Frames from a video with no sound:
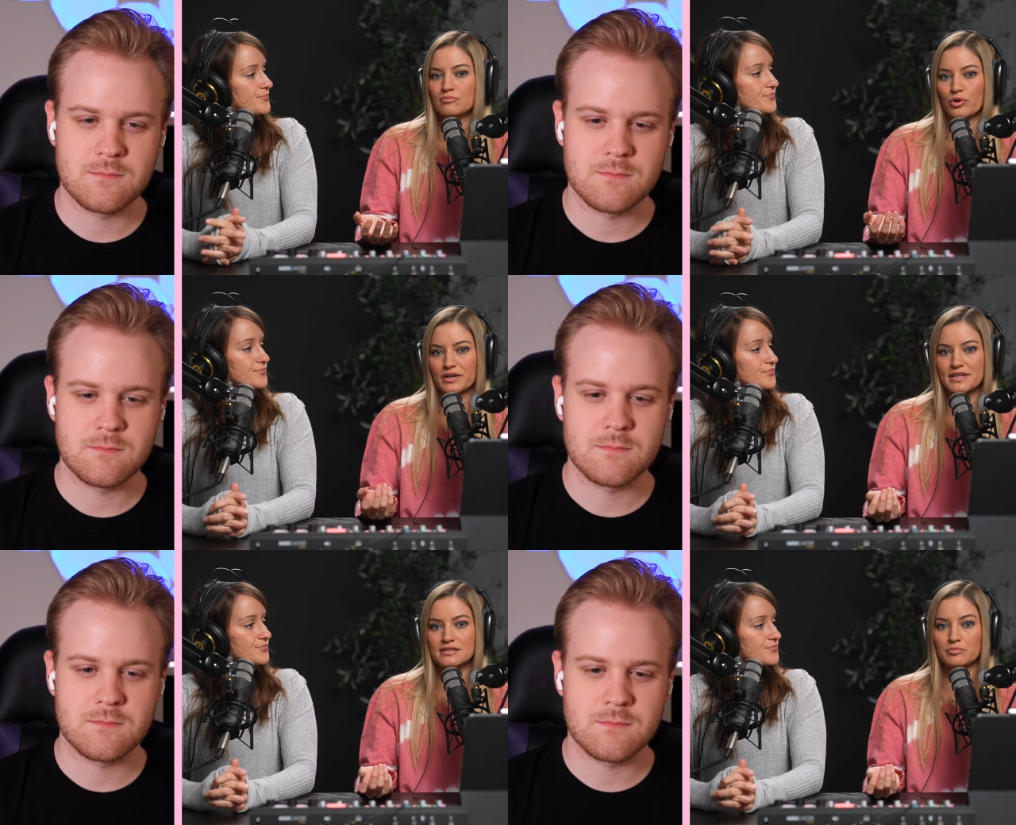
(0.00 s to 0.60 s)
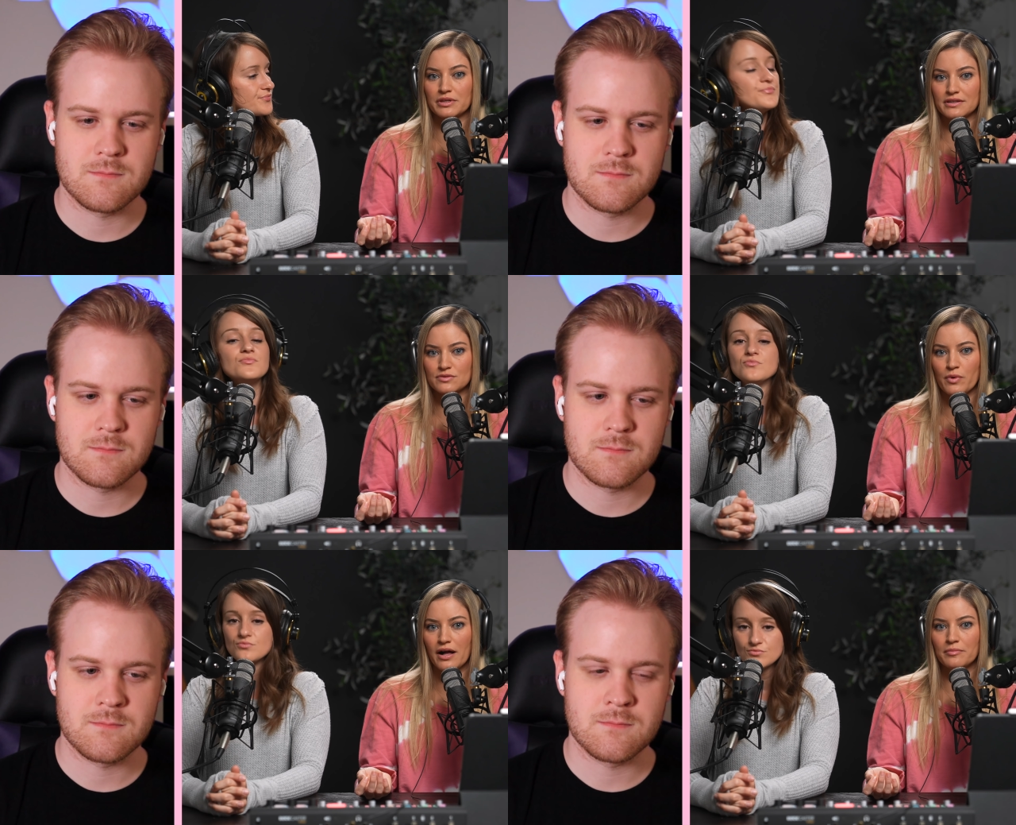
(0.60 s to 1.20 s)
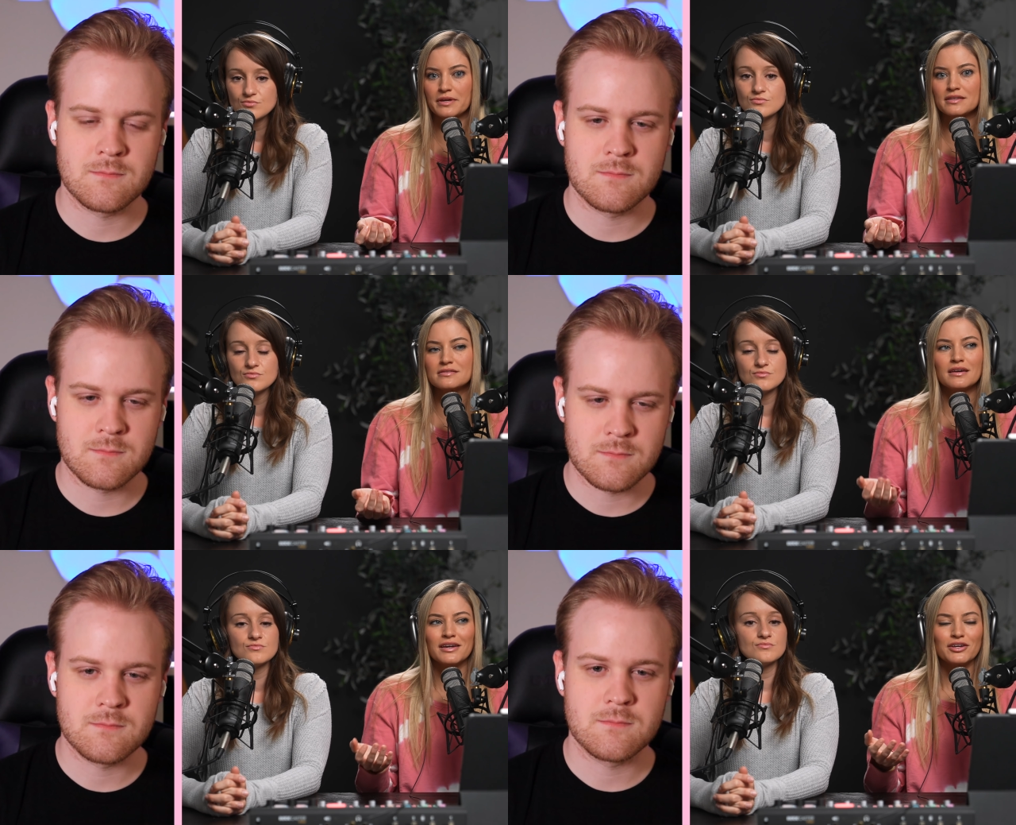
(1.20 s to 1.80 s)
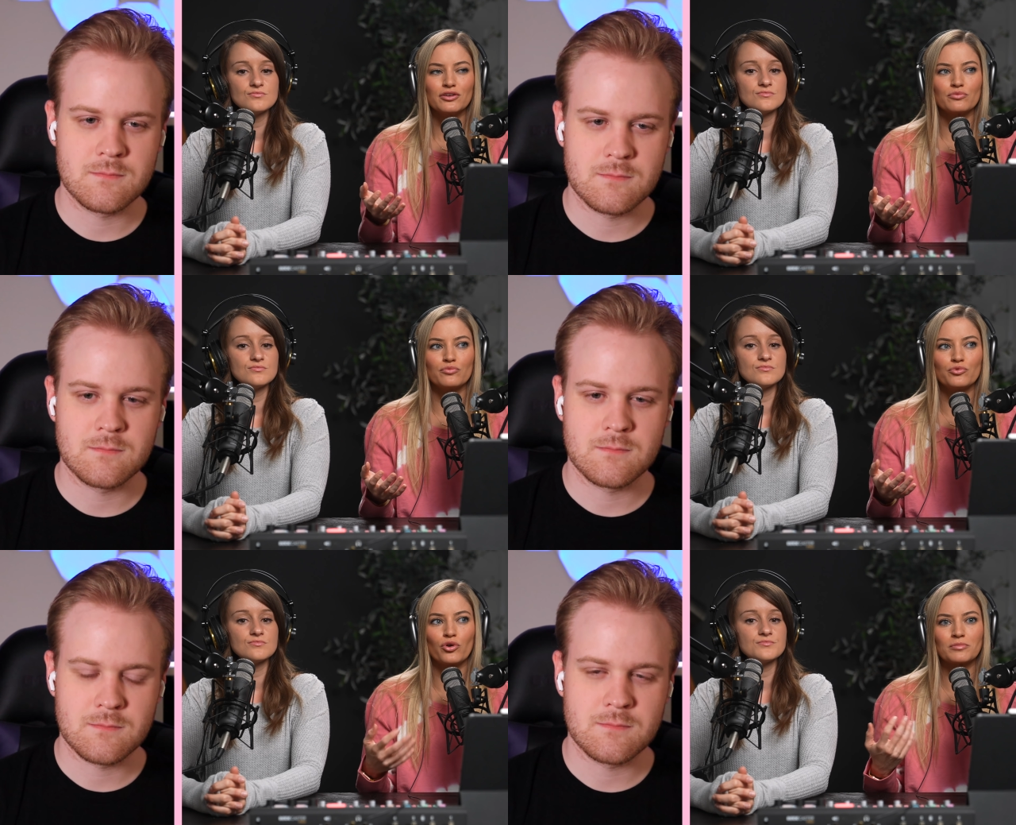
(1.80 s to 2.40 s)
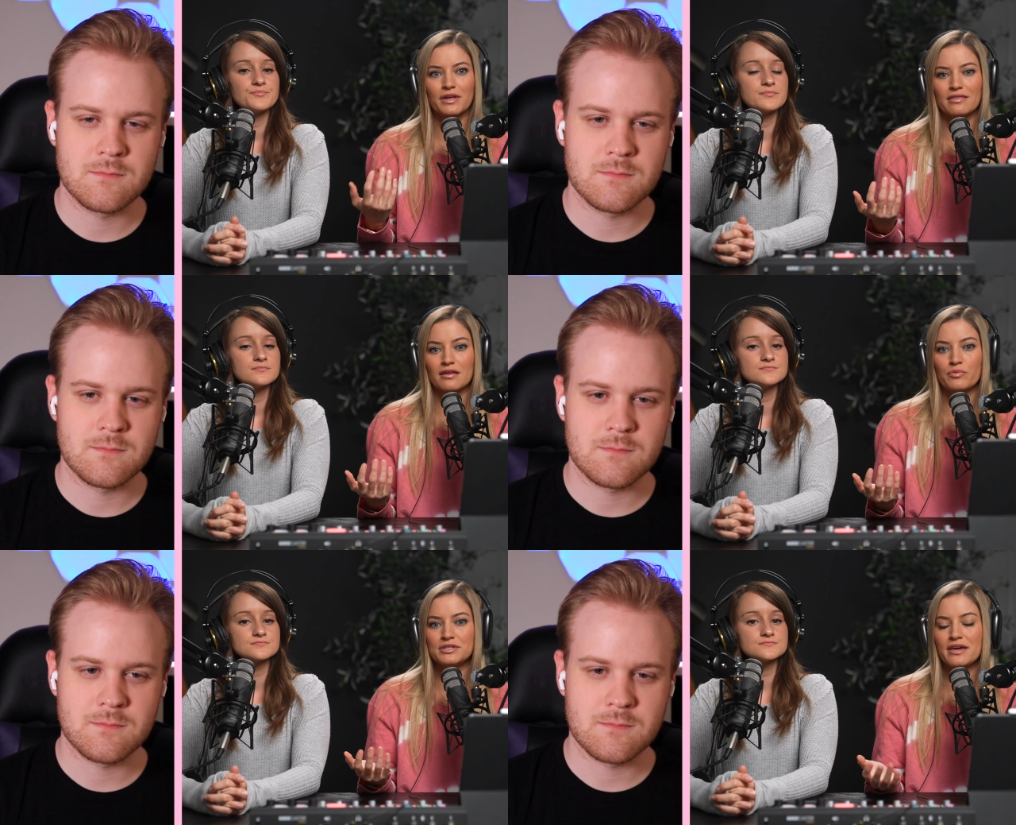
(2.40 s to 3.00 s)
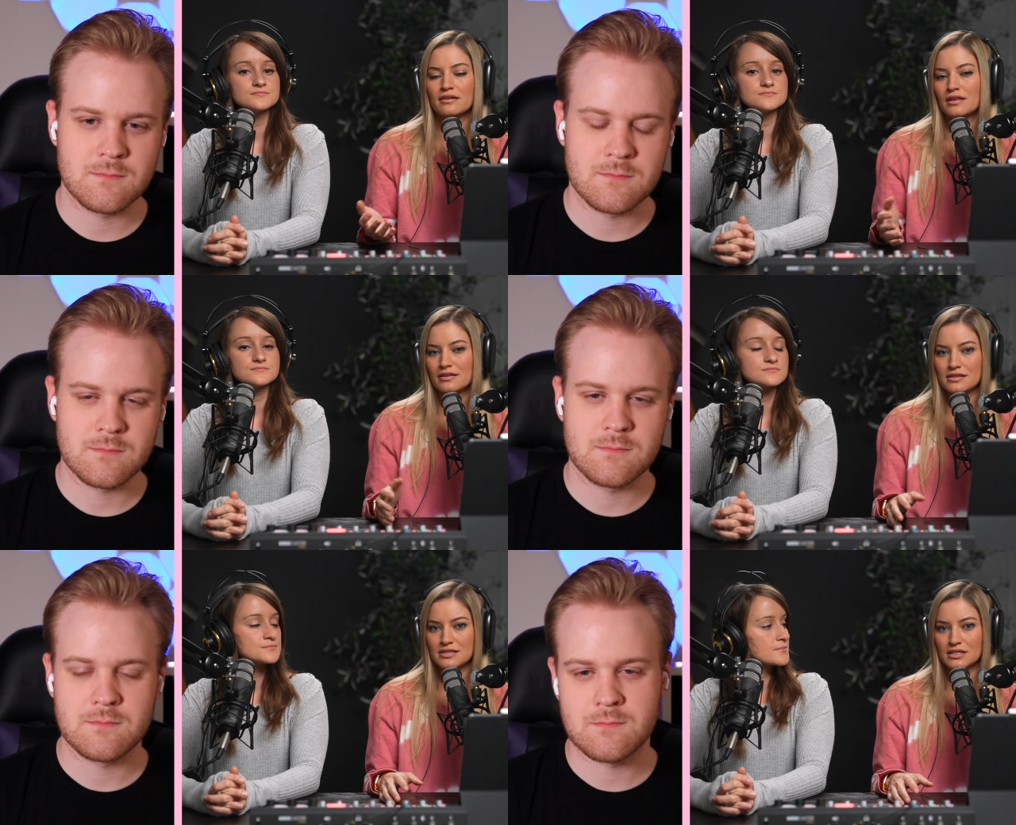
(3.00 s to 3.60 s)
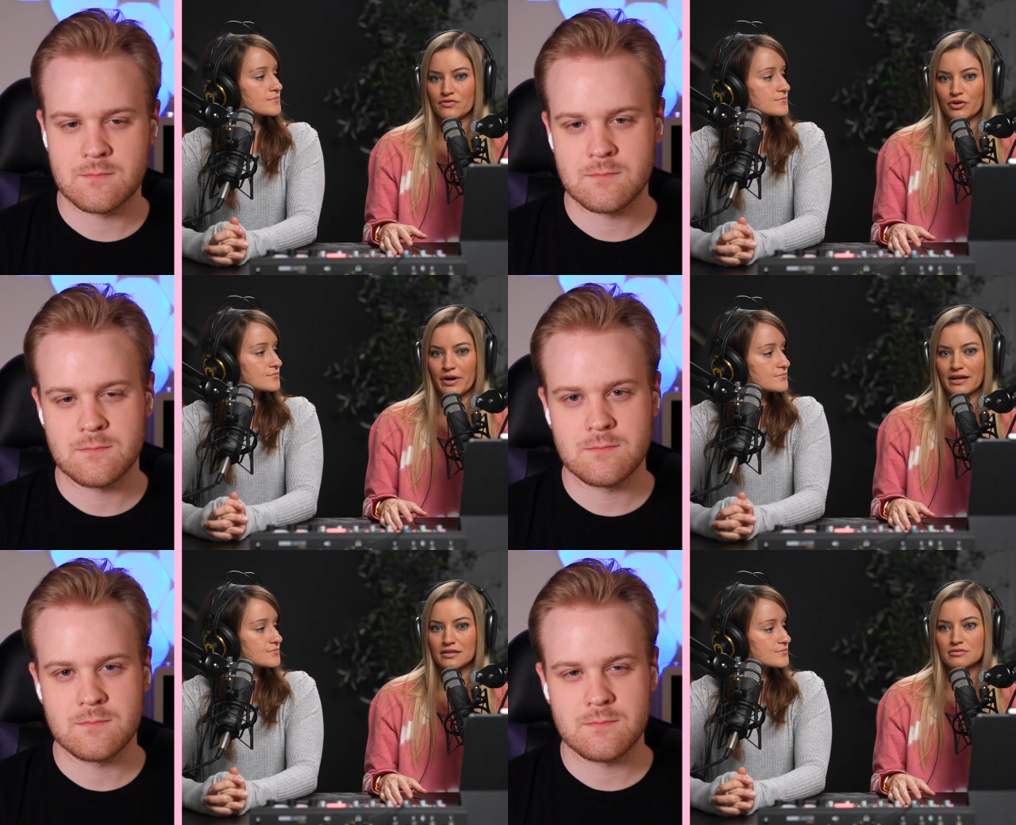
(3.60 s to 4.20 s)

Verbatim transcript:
Speaker 1: more accessibly as well. Because, you know, normally I think we take a lot of these things for granted.